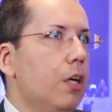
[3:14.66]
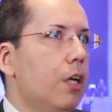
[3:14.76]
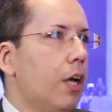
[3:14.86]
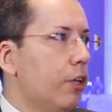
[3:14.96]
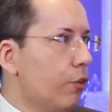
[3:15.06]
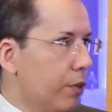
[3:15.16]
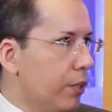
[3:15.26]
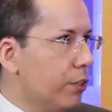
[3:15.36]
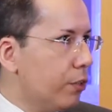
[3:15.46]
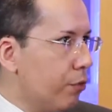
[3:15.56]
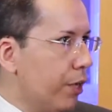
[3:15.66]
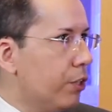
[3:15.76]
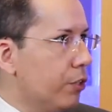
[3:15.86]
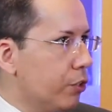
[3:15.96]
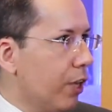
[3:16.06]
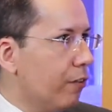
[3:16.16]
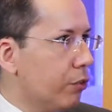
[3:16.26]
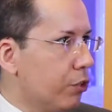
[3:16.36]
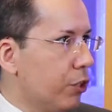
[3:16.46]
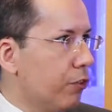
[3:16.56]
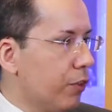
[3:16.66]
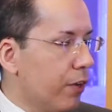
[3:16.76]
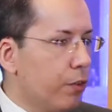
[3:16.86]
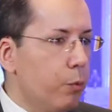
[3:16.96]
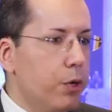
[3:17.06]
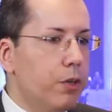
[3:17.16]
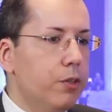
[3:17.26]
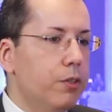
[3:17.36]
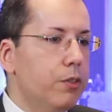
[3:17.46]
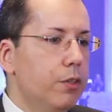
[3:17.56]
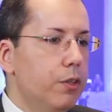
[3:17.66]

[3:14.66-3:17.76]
countries and regions you have to serve around the world.